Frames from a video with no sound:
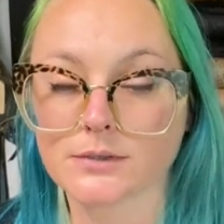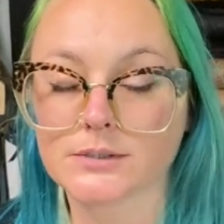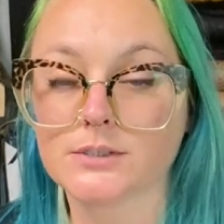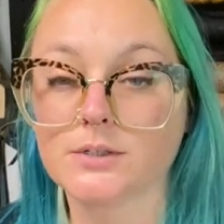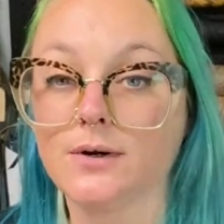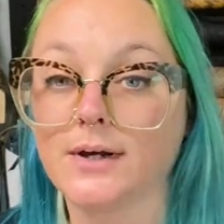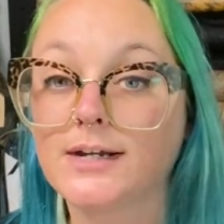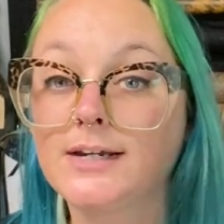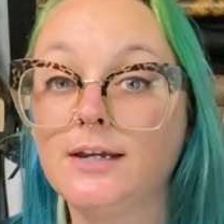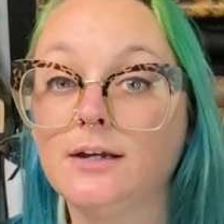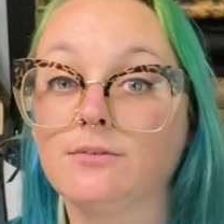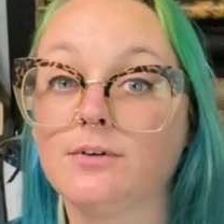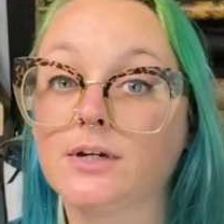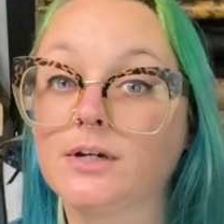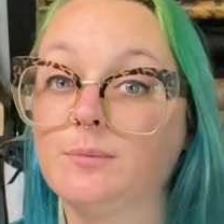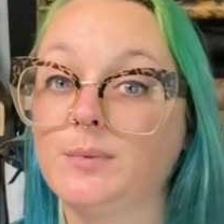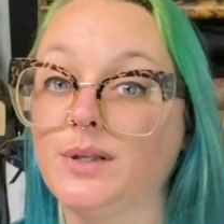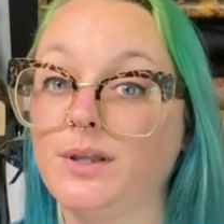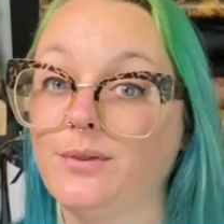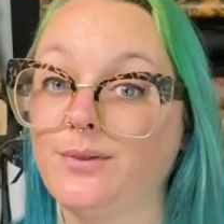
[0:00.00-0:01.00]
So I can't
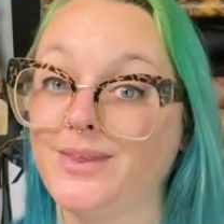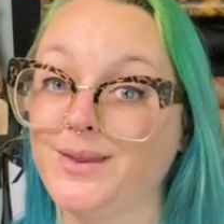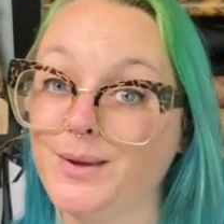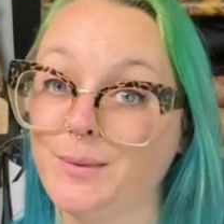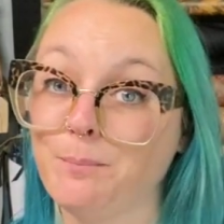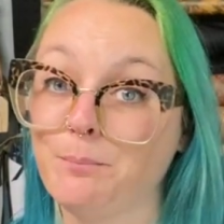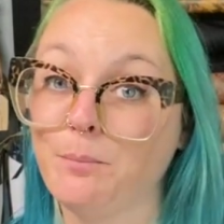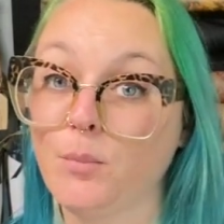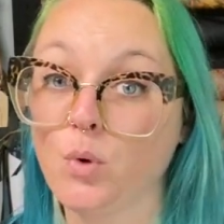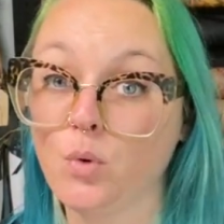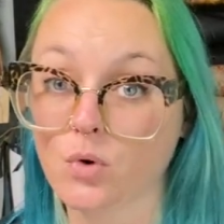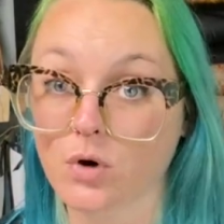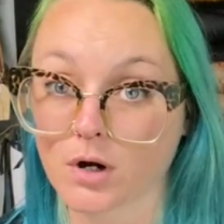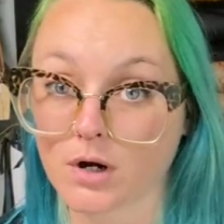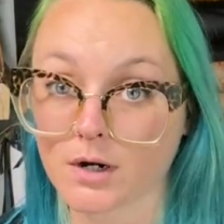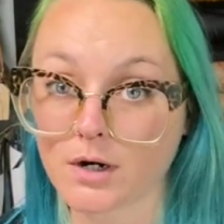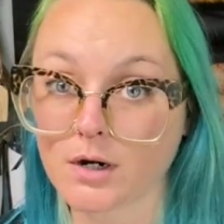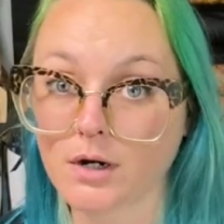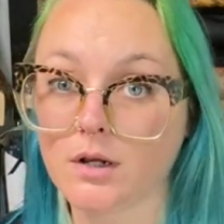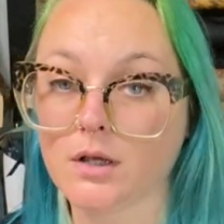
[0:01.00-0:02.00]
recommend them
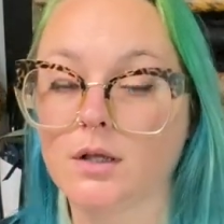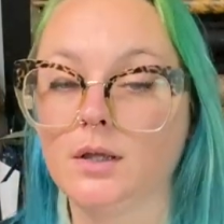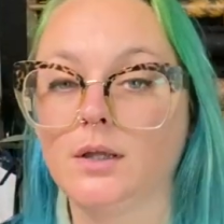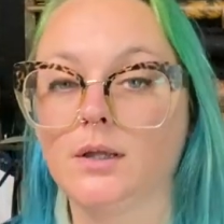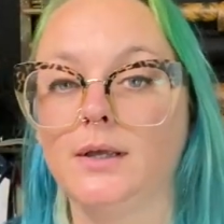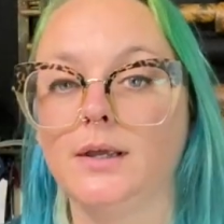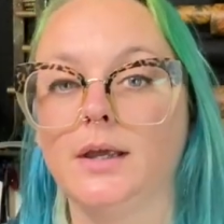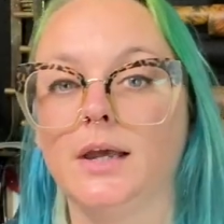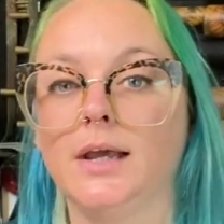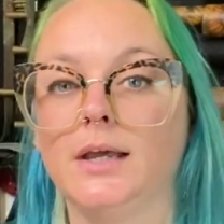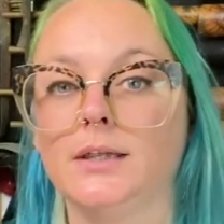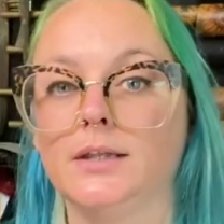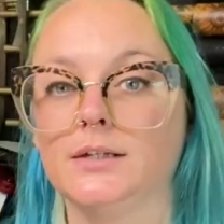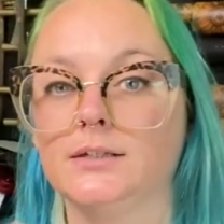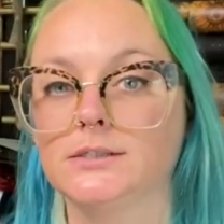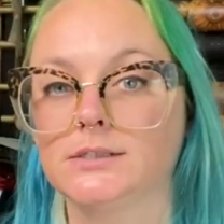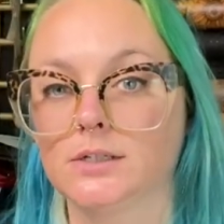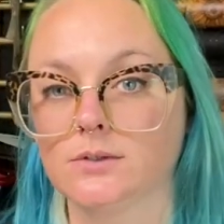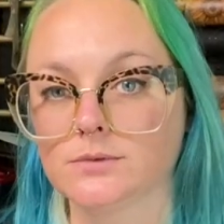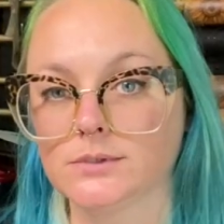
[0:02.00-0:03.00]
more. And
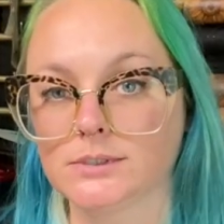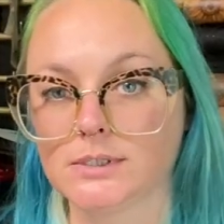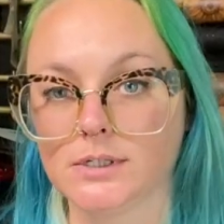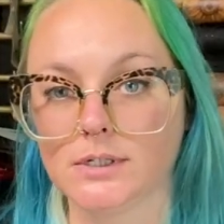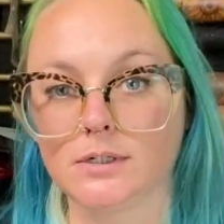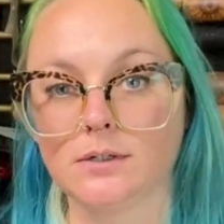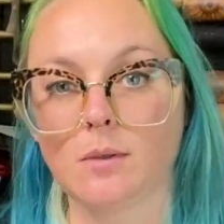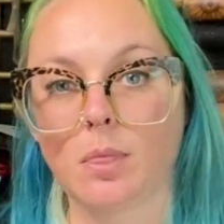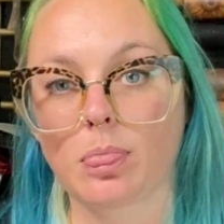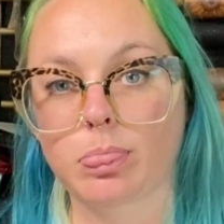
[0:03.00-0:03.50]
then ZoneSun